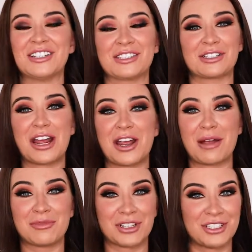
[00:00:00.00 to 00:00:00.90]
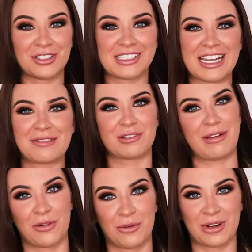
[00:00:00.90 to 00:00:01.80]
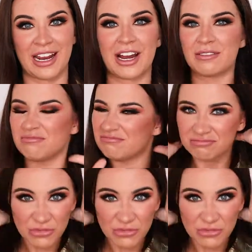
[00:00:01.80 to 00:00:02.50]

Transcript: So now I'm going to do the same with my own hair,